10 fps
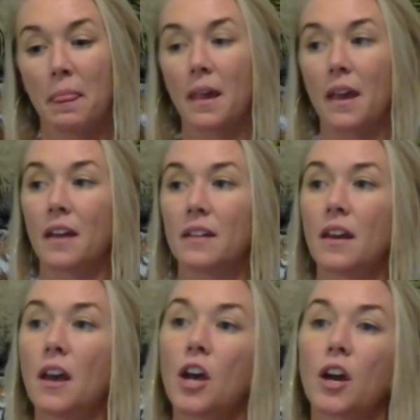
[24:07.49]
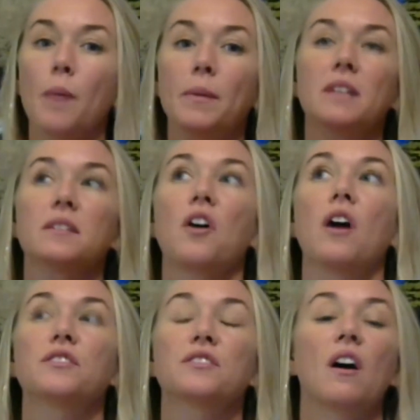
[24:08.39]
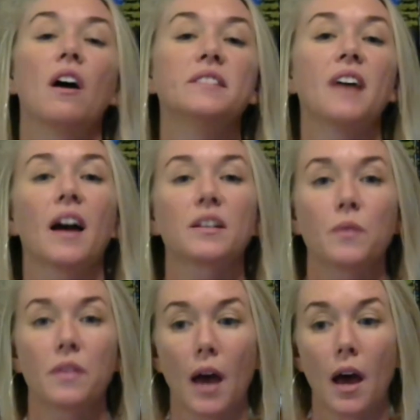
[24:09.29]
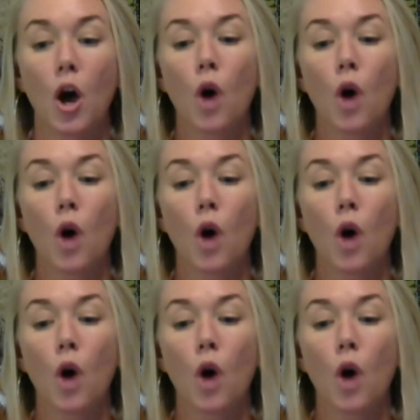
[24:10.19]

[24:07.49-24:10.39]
And coming into conscious contact with that